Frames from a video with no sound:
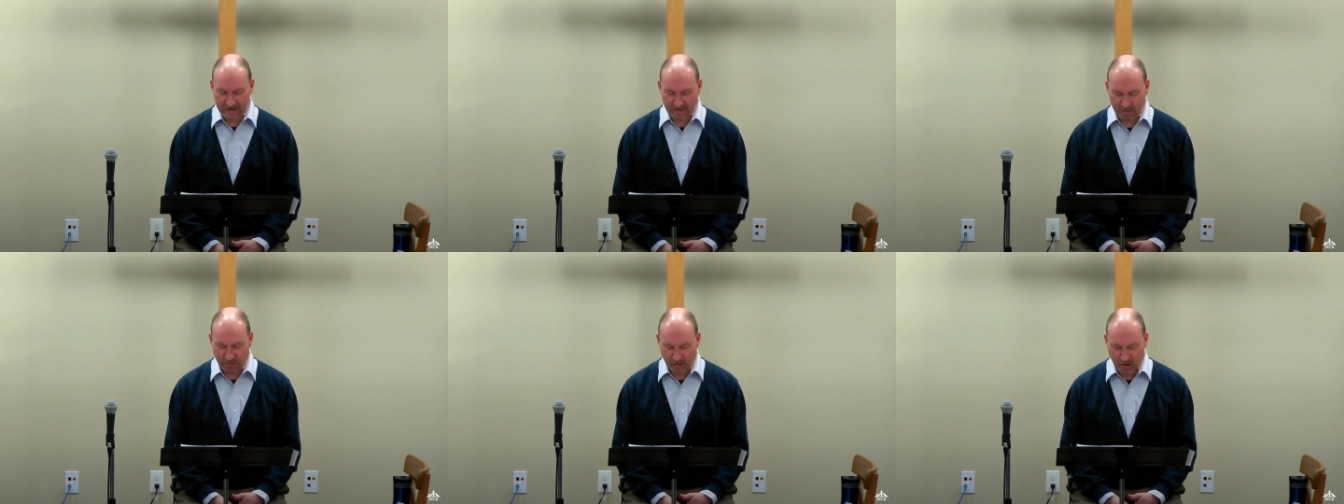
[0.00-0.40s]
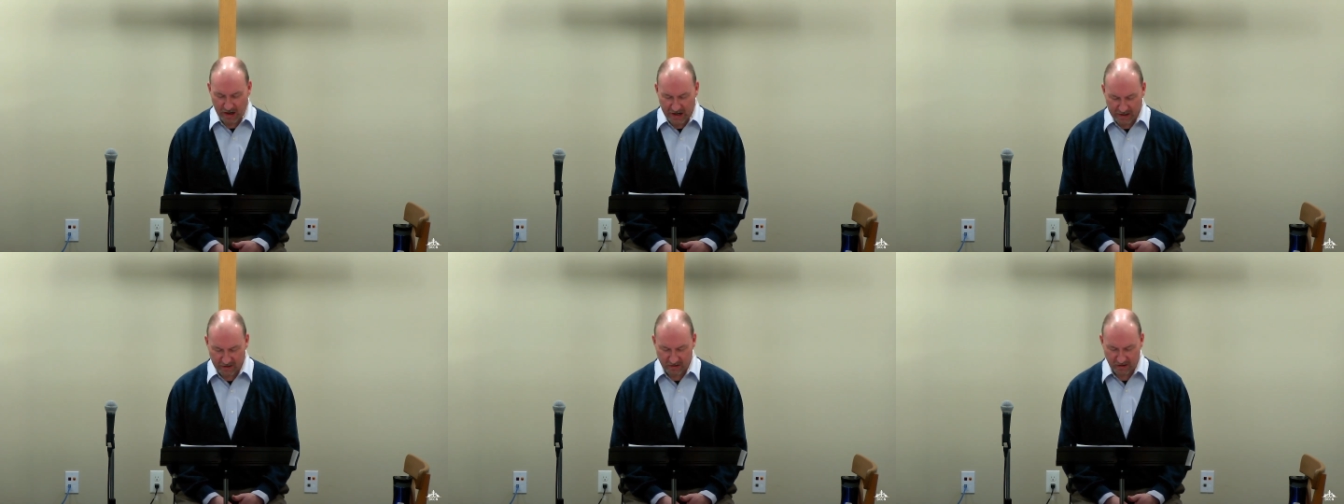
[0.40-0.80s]

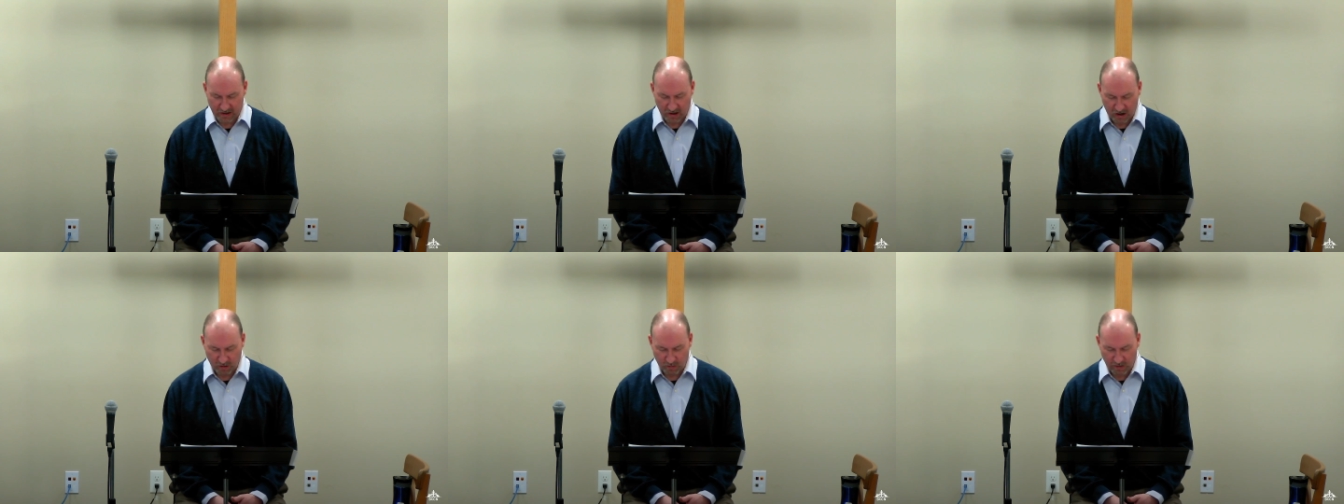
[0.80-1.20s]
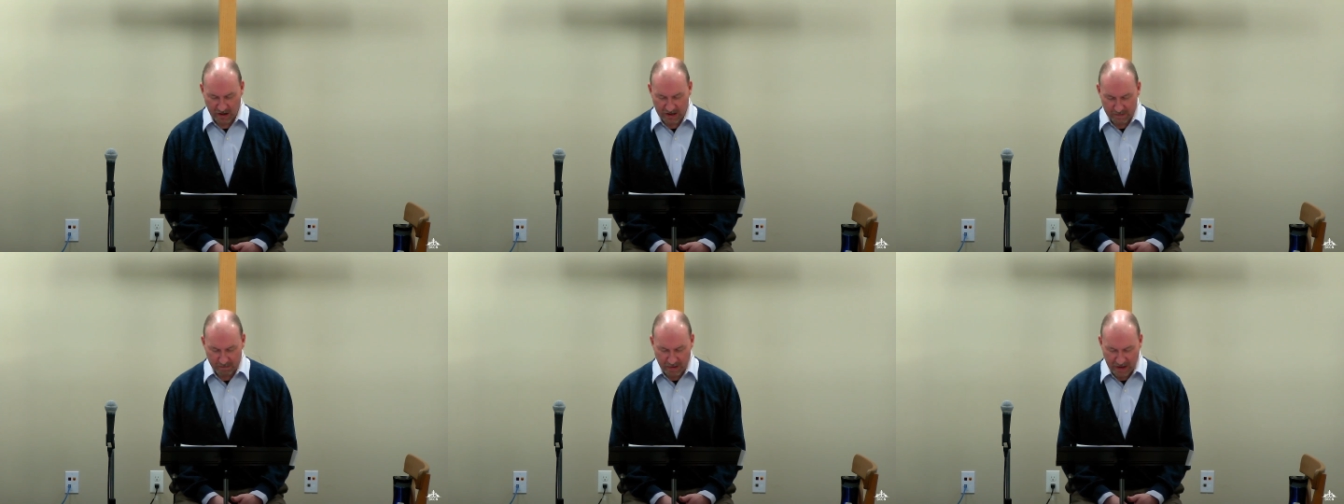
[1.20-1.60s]
break the
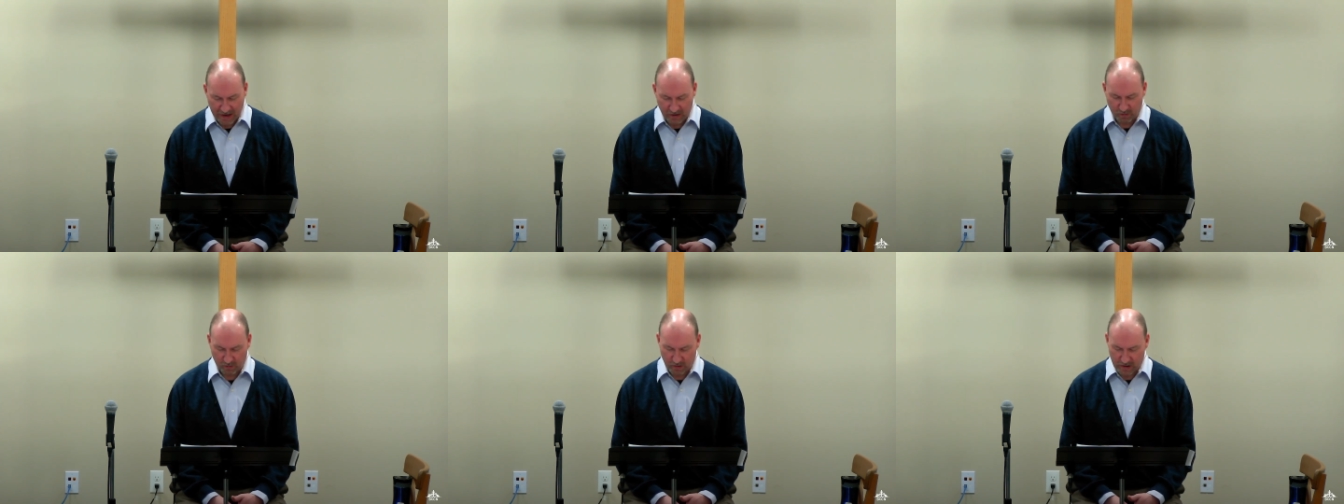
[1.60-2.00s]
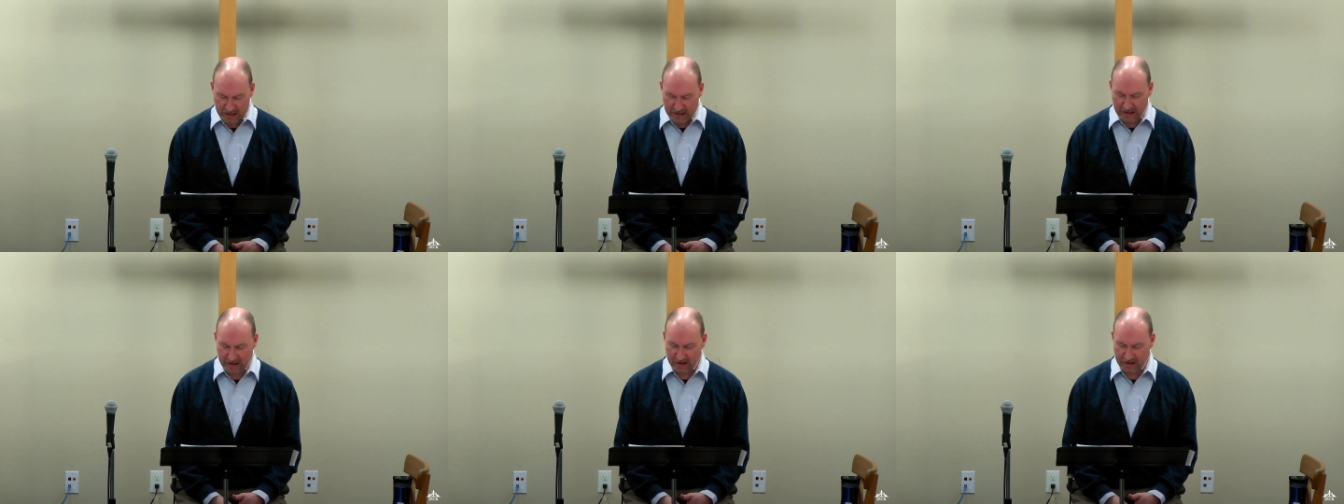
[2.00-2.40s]
already bent
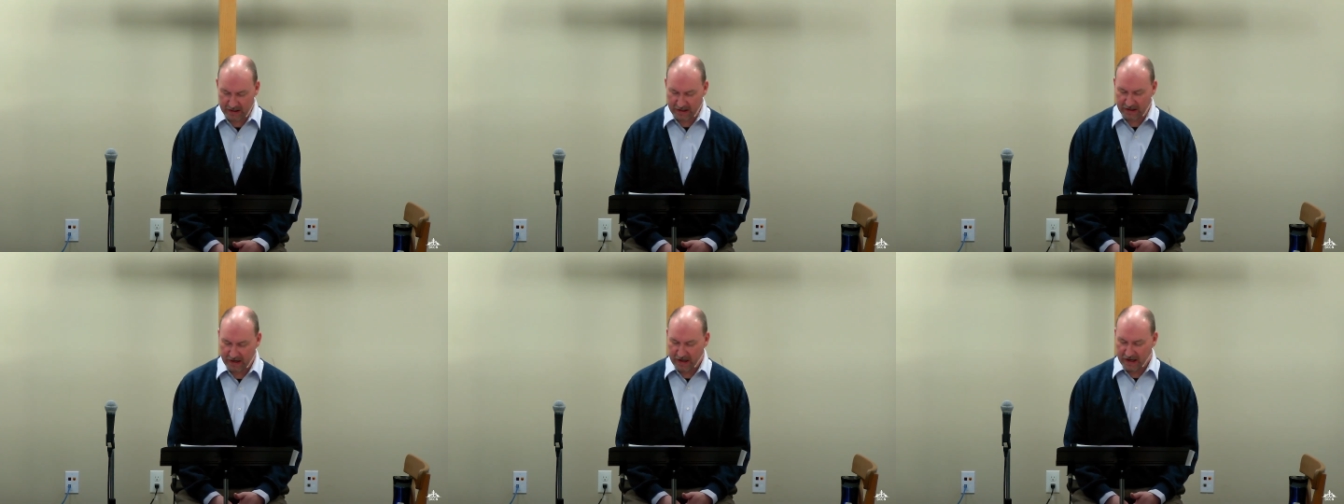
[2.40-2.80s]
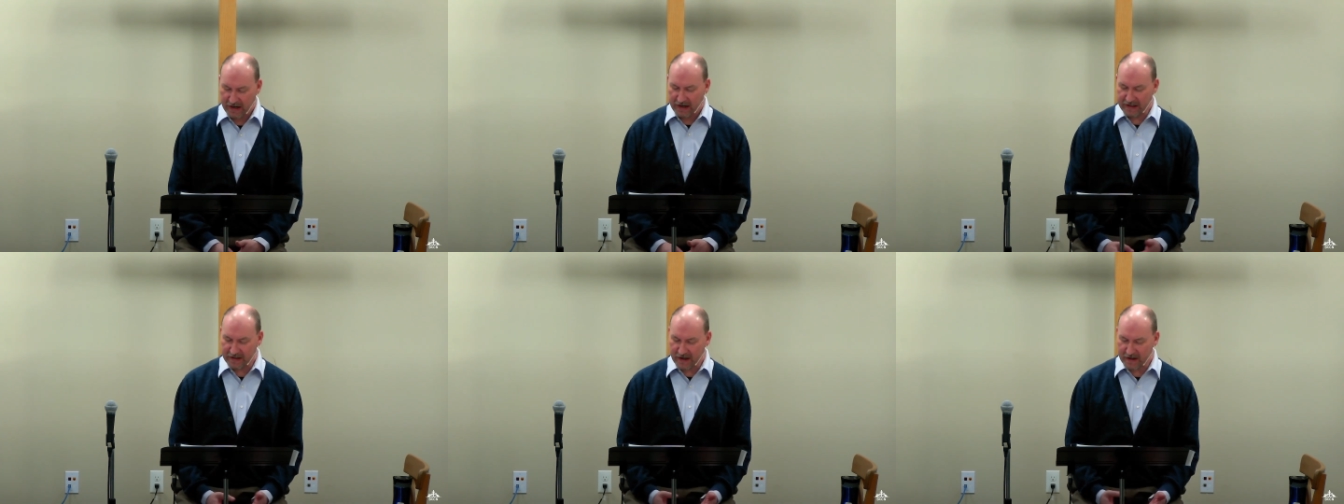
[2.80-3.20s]
reed. And he,
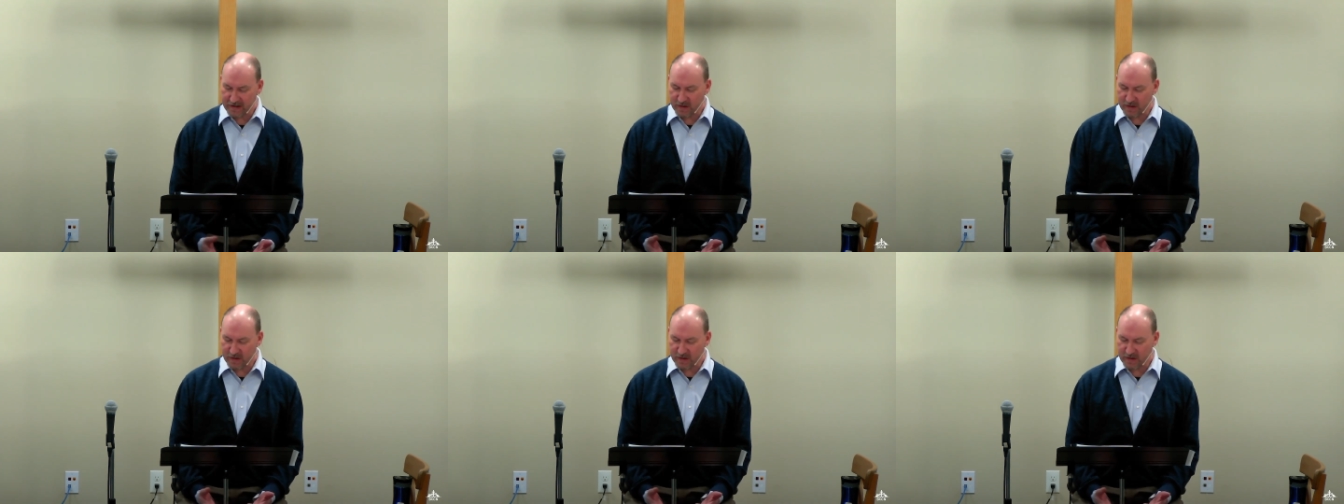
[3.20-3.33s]
he does.